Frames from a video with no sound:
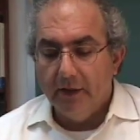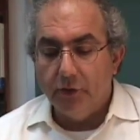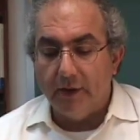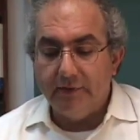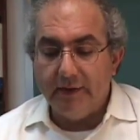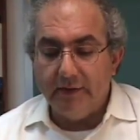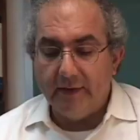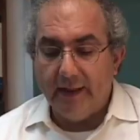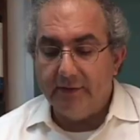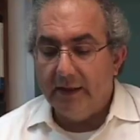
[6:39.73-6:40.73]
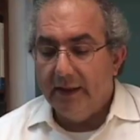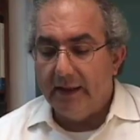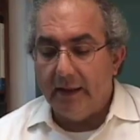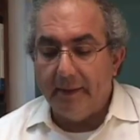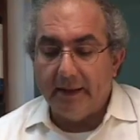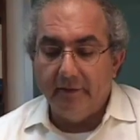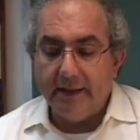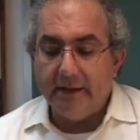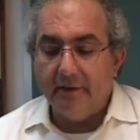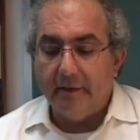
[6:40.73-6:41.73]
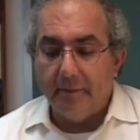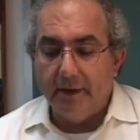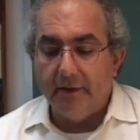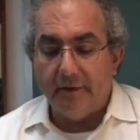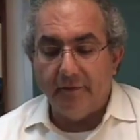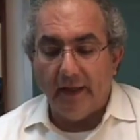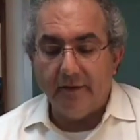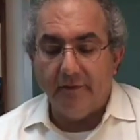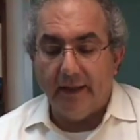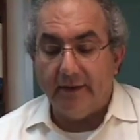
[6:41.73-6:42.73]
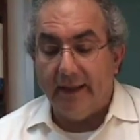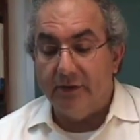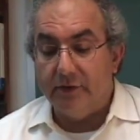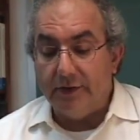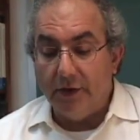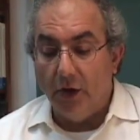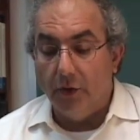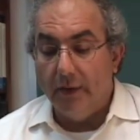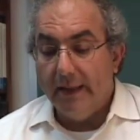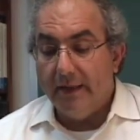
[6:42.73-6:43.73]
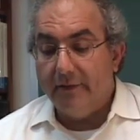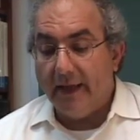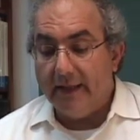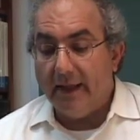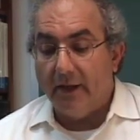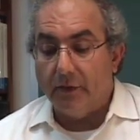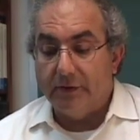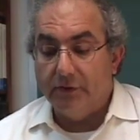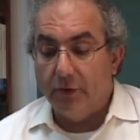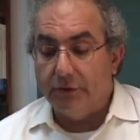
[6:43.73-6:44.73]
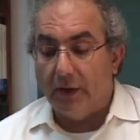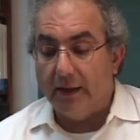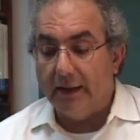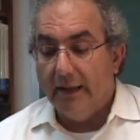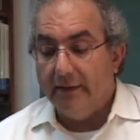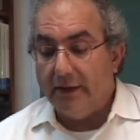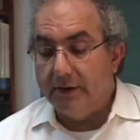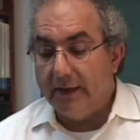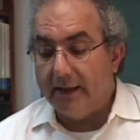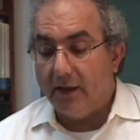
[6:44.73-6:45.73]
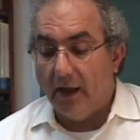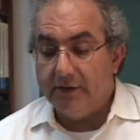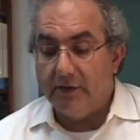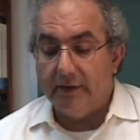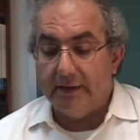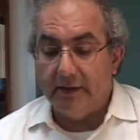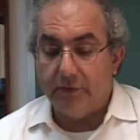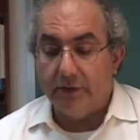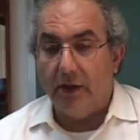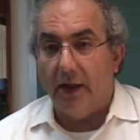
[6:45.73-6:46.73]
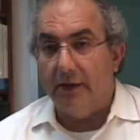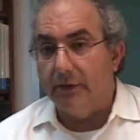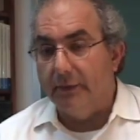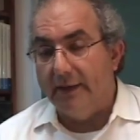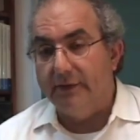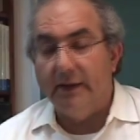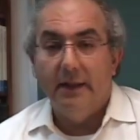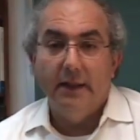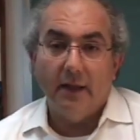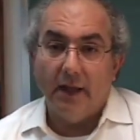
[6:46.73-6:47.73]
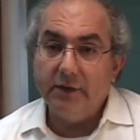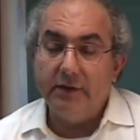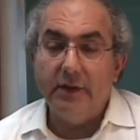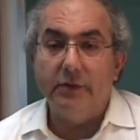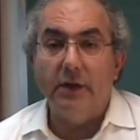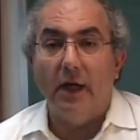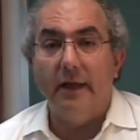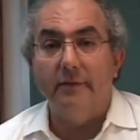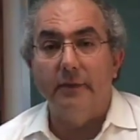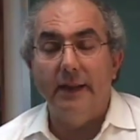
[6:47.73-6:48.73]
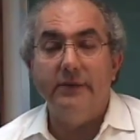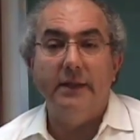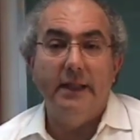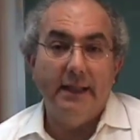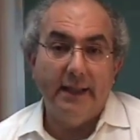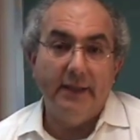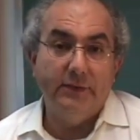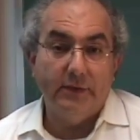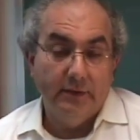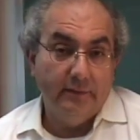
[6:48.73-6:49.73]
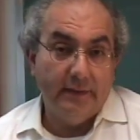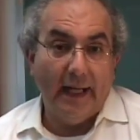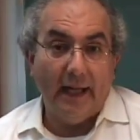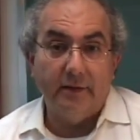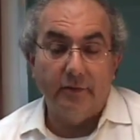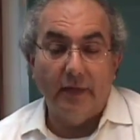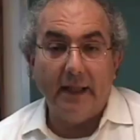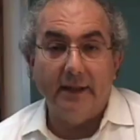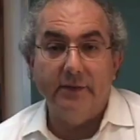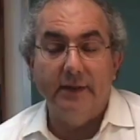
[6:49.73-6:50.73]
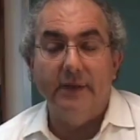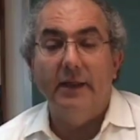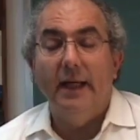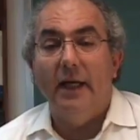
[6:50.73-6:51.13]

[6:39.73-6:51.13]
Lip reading: Choice C says, can he be convicted of the murder of the firefighter? Answer, no, if Keg Downer was so drunk that he could not consciously disregard the risk. Conscious disregard of a risk is the act of recklessness.